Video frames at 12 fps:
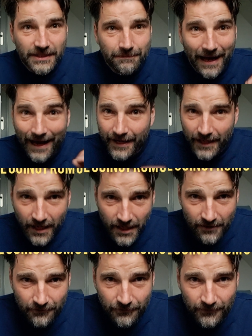tip I
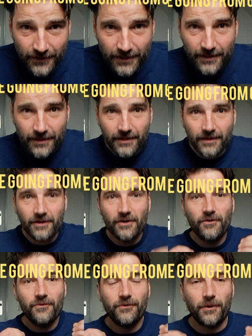have
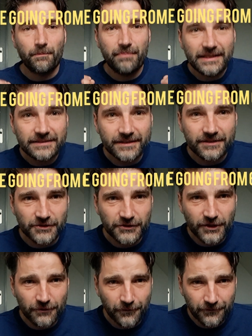for beating the
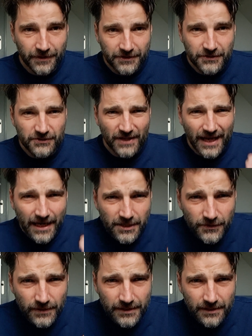silverfish is
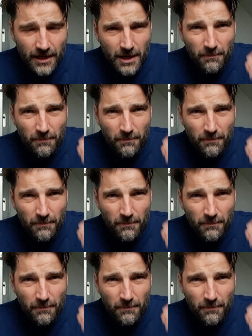actually,